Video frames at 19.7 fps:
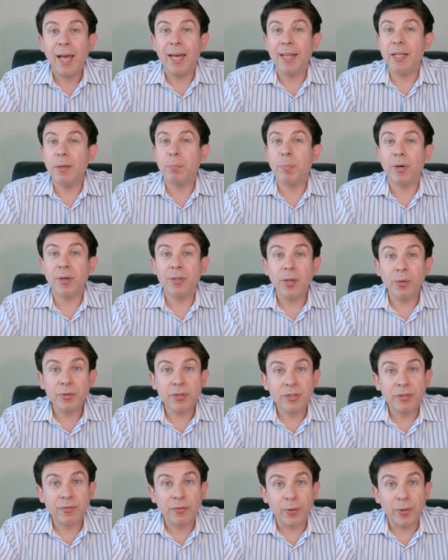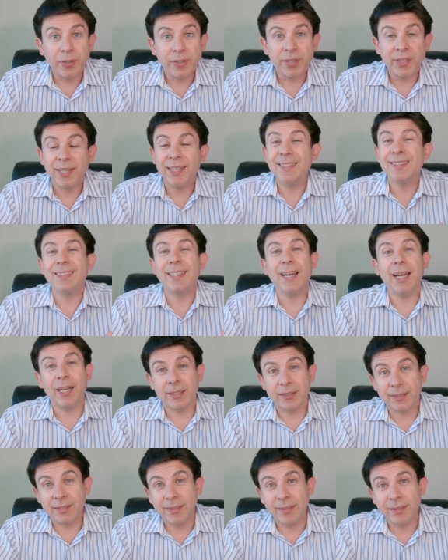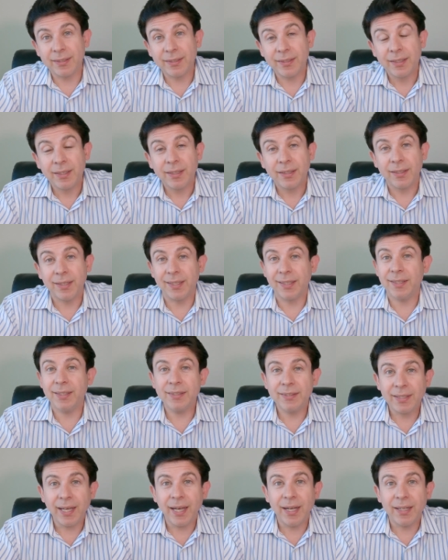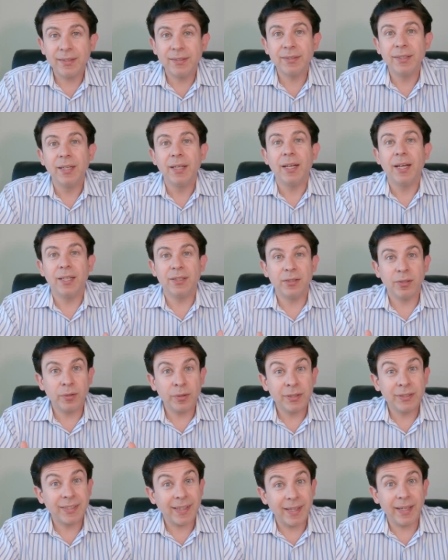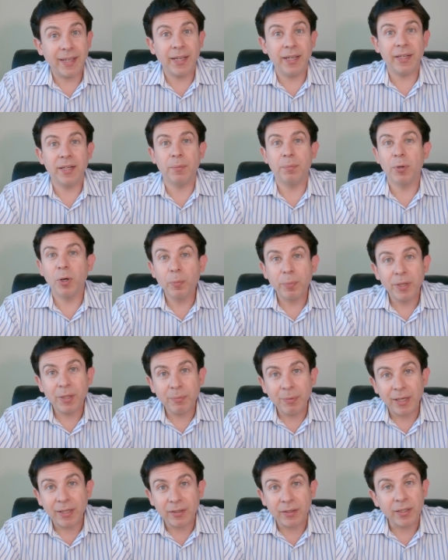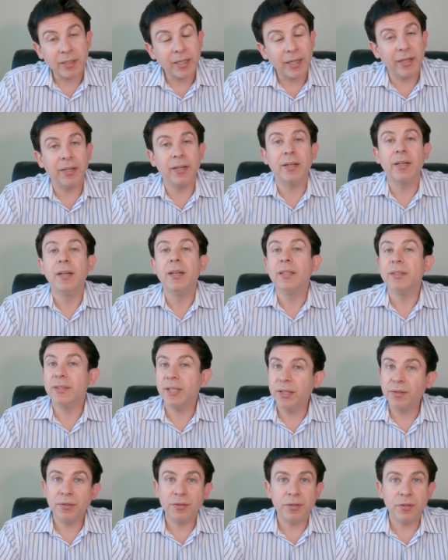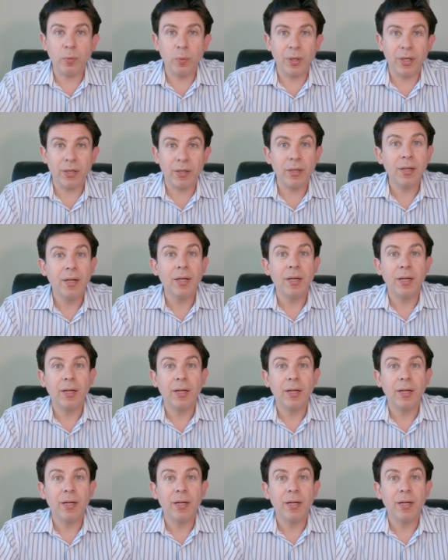and the prognosis for it is excellent. Like, these cats, as long as they get appropriate medical care, tend to do well,